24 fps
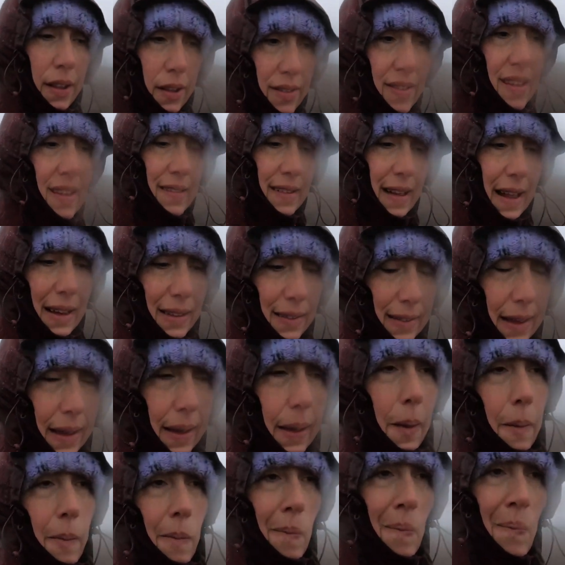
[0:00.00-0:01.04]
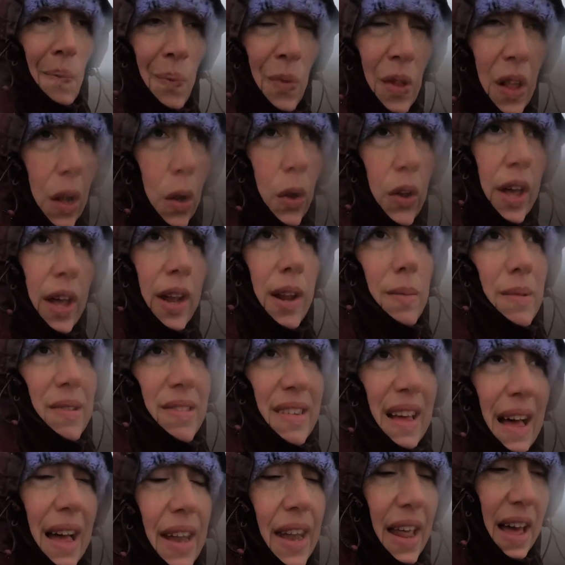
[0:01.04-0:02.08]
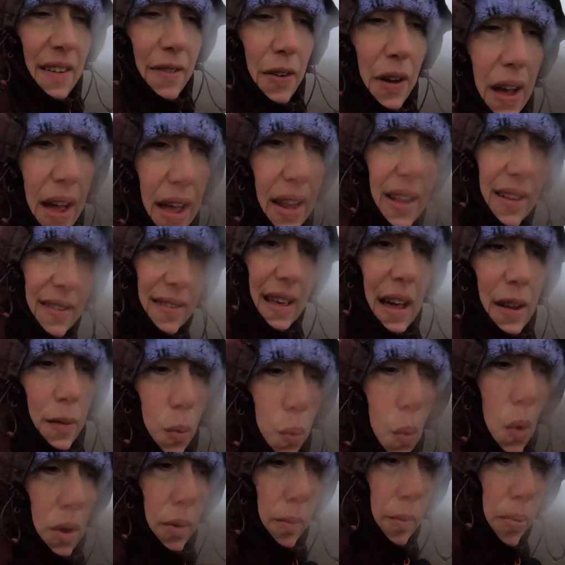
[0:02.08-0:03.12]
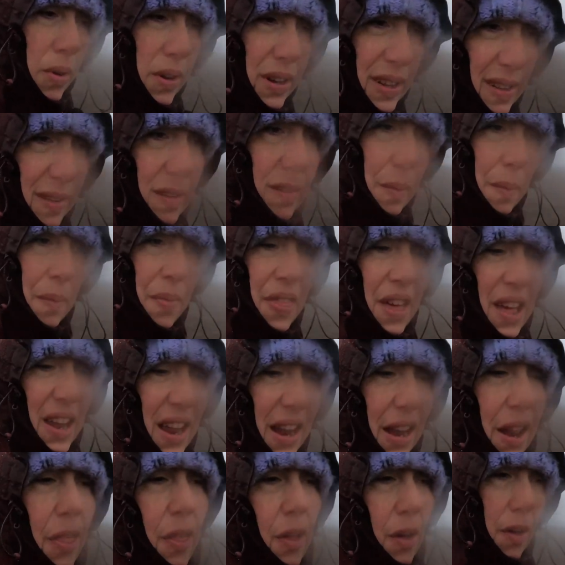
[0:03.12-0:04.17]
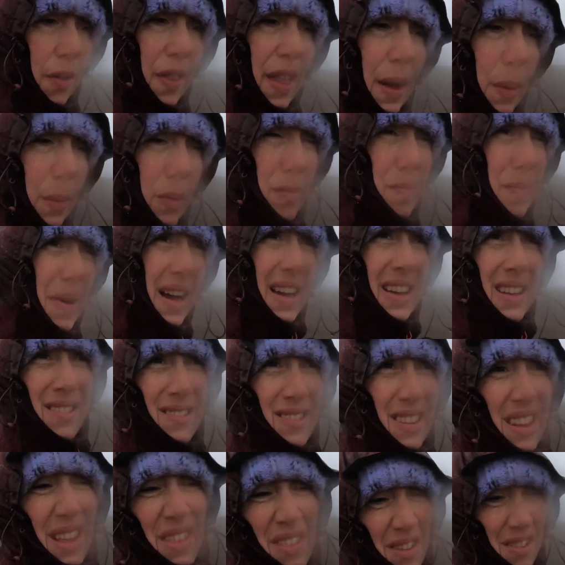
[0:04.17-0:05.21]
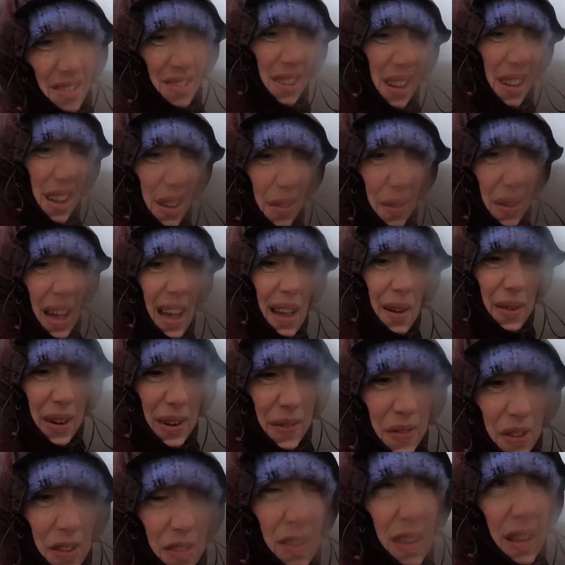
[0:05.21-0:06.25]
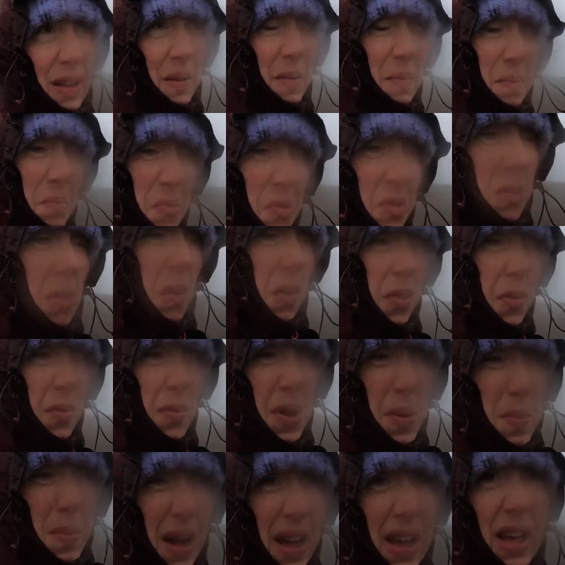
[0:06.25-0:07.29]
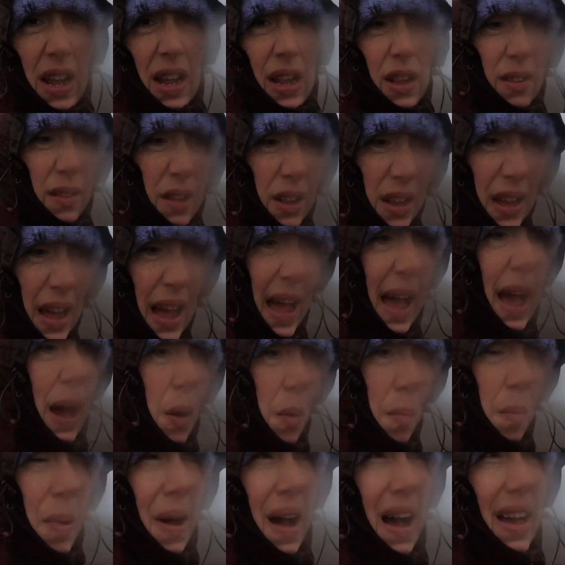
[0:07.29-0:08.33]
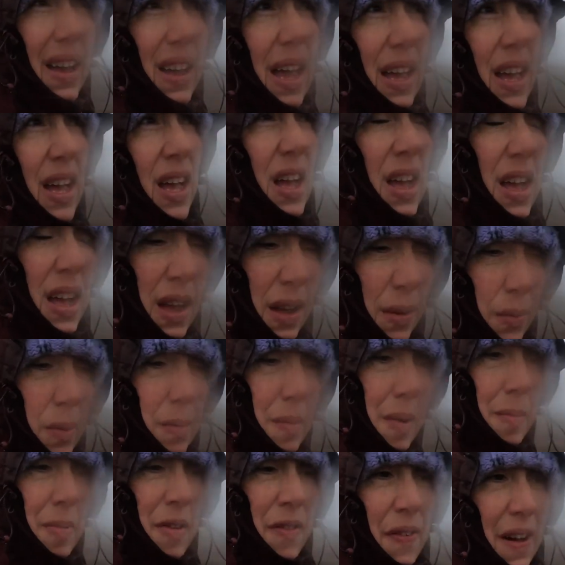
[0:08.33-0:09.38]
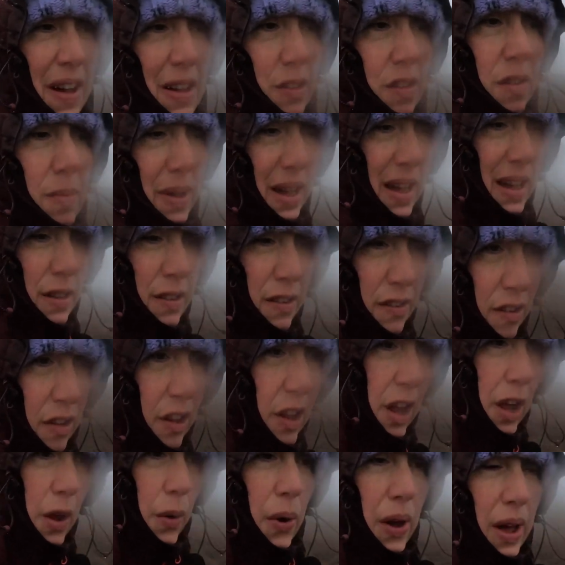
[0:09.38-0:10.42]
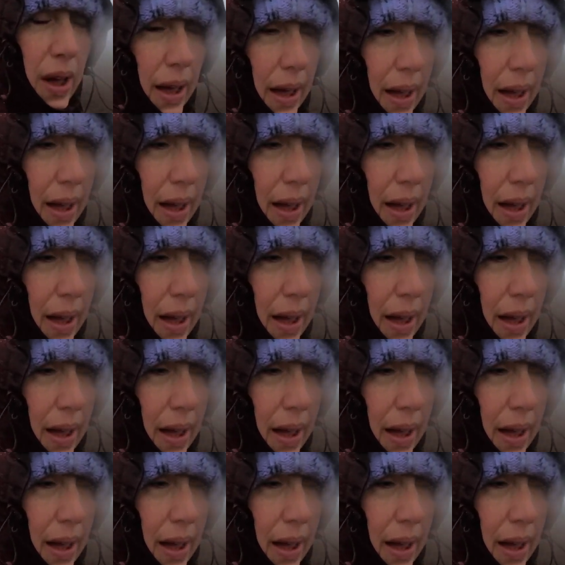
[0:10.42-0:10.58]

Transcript: Dyslexic. Looking at my sat nav and it said 1 point something, and I thought that was miles, and I thought, okay, well, if it's sort of 3 mile out and back, we maybe find something else to do.